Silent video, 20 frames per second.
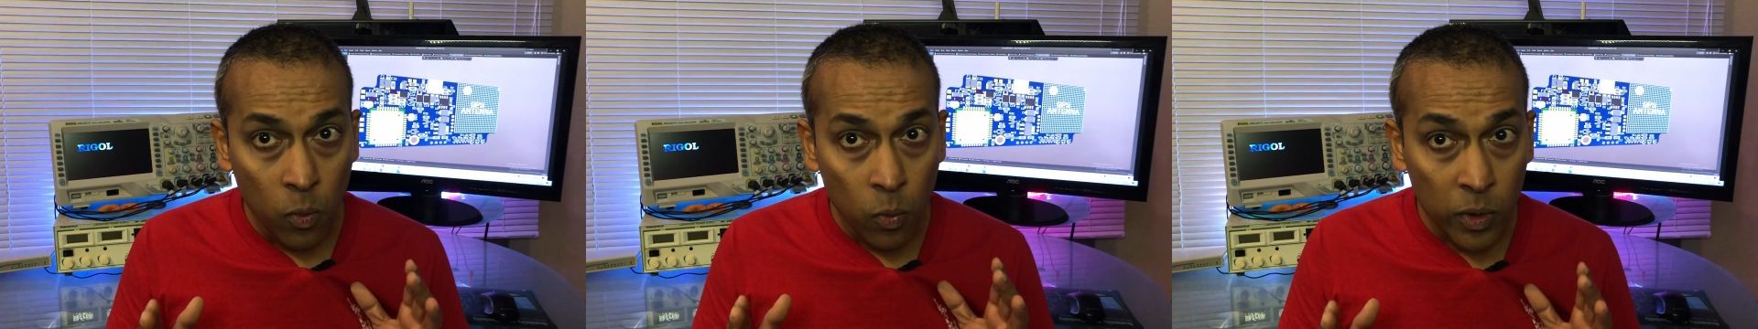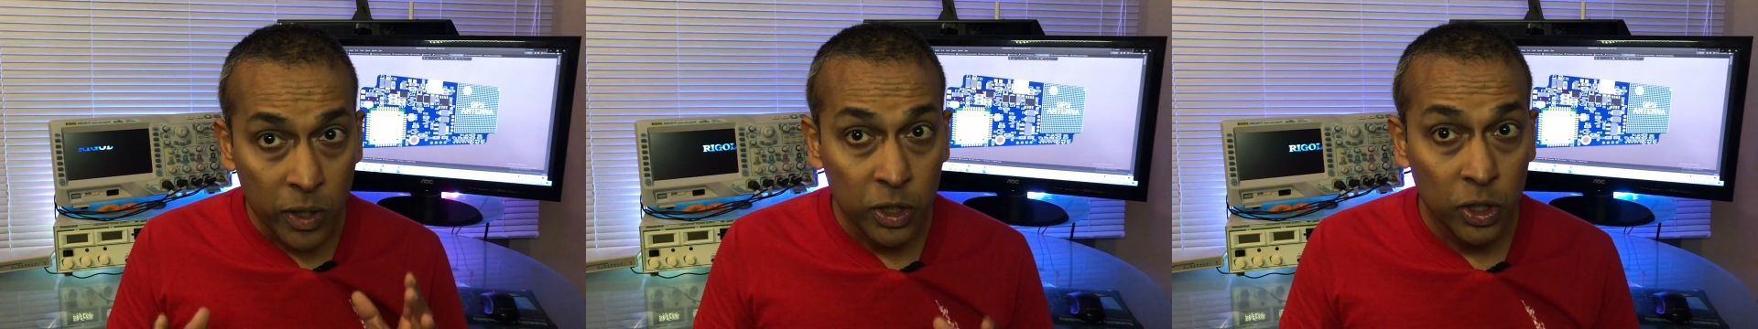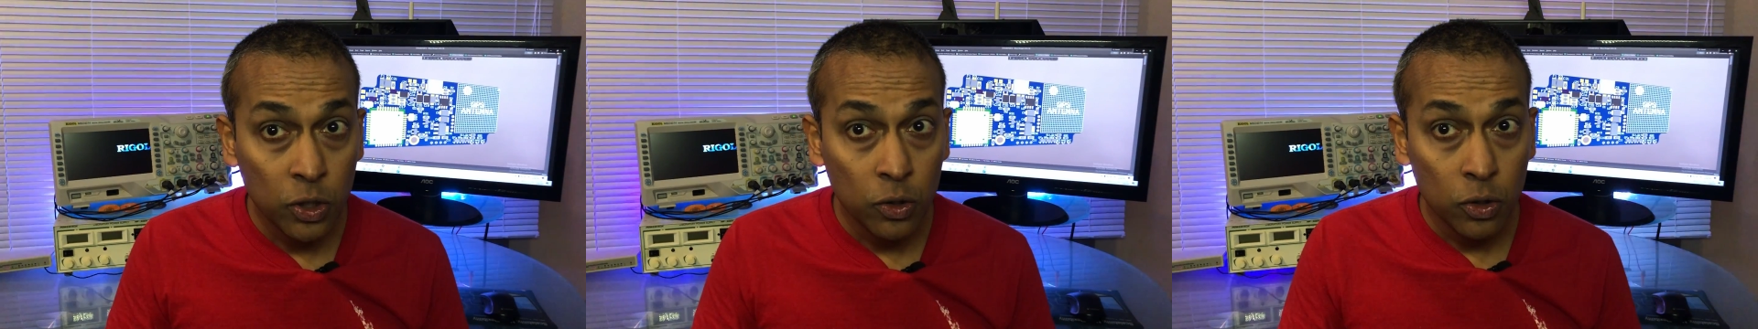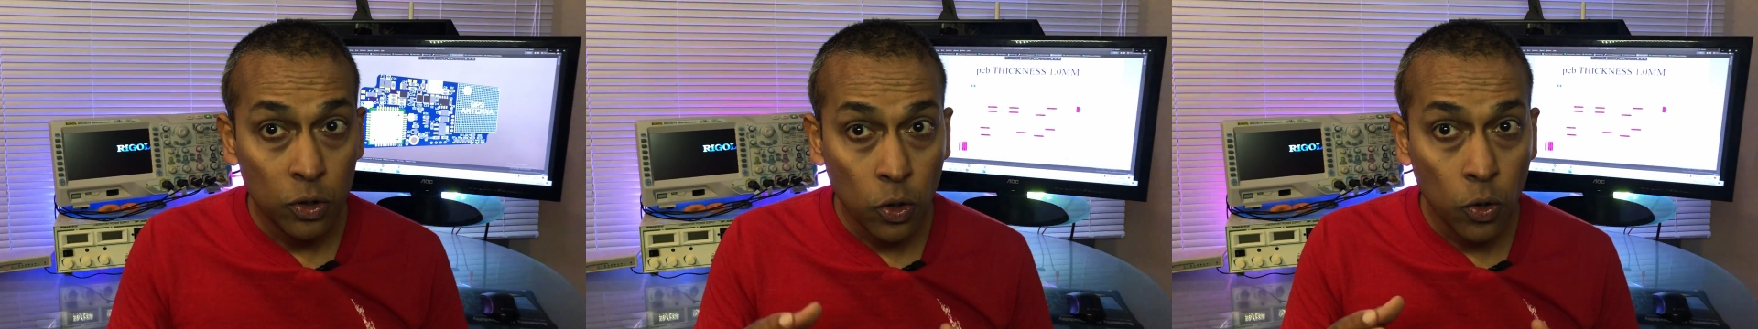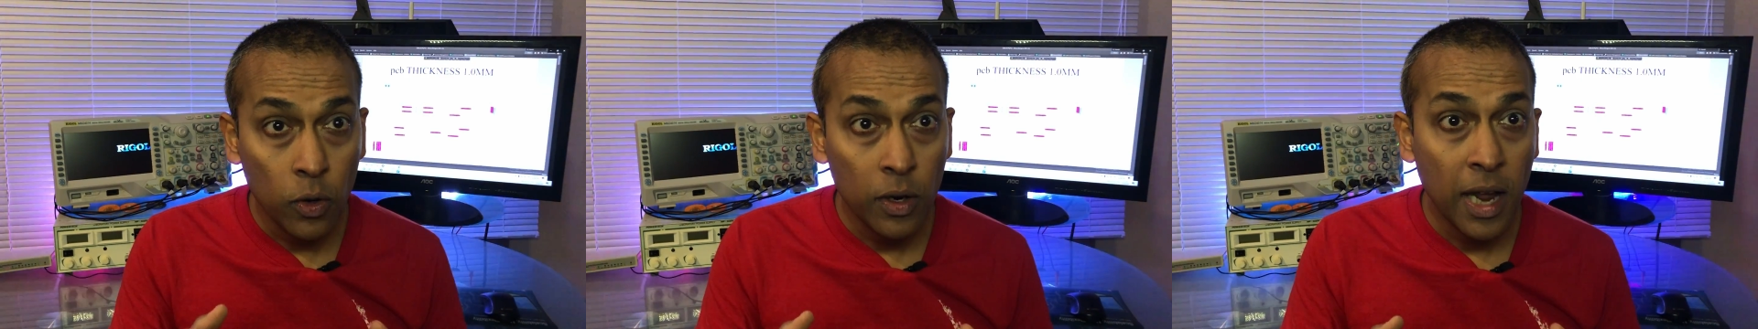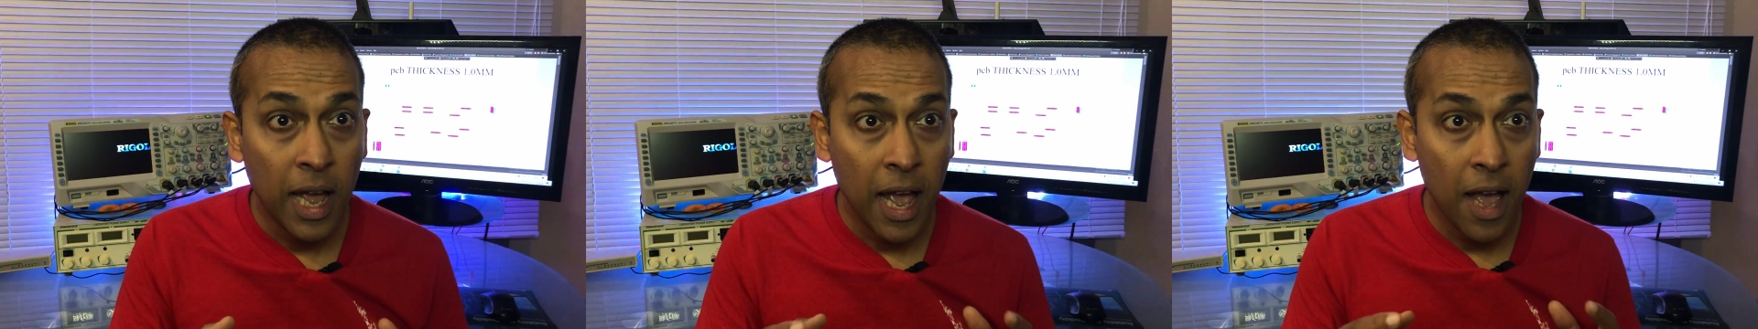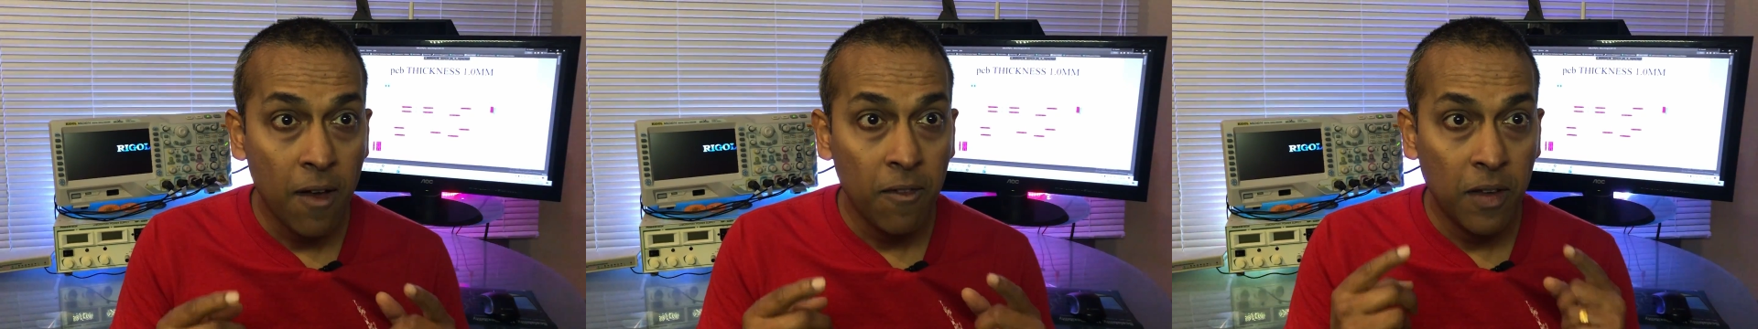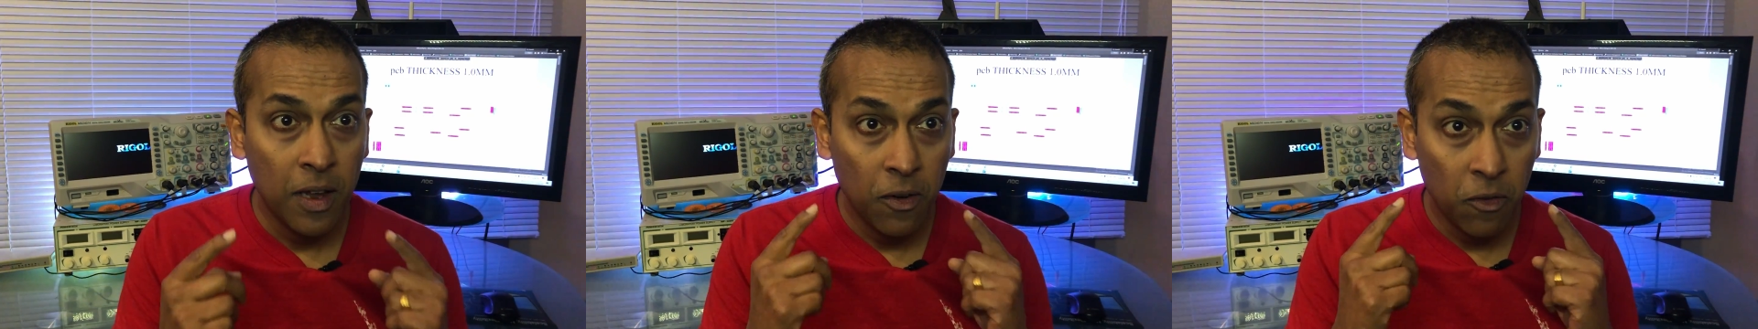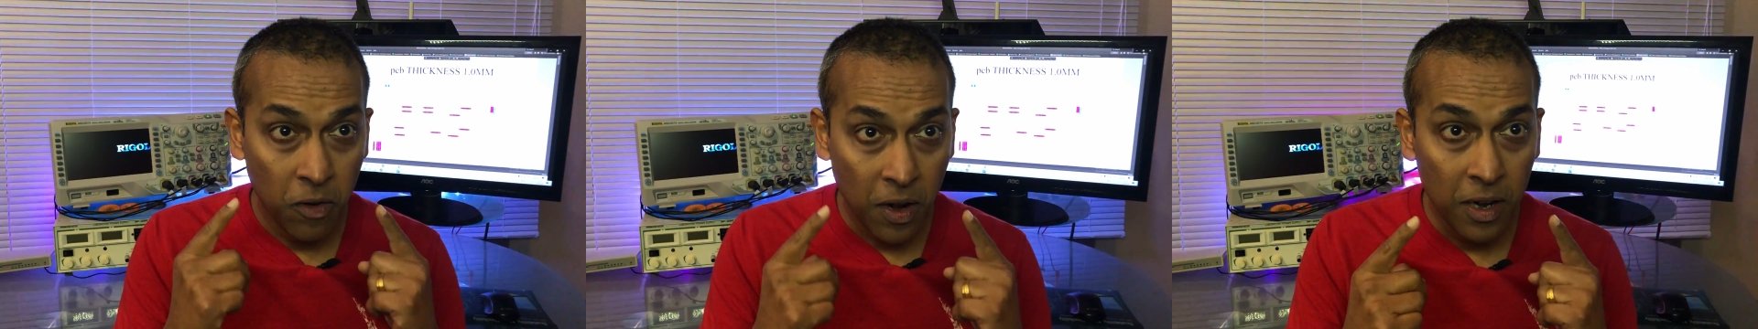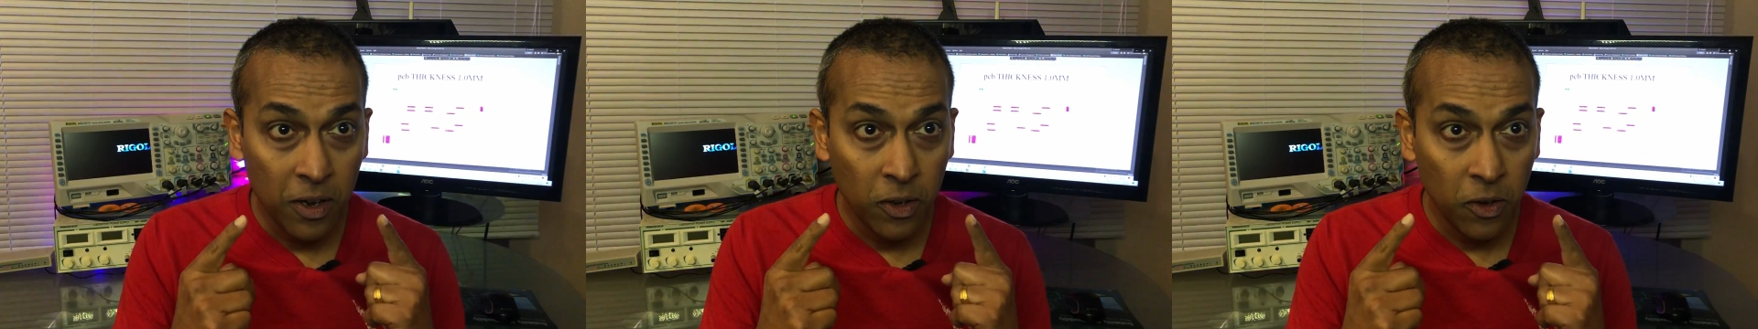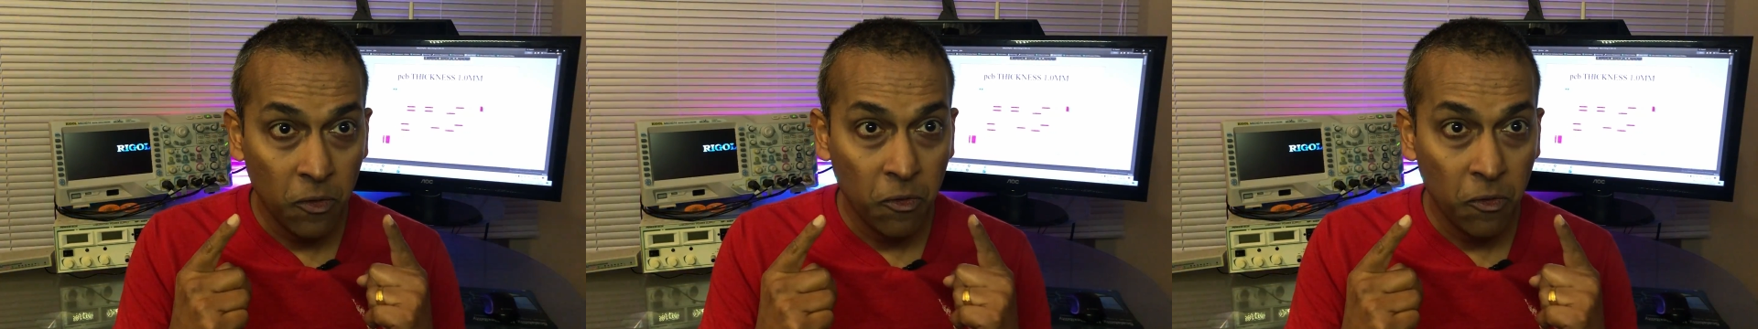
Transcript: which you don't have in front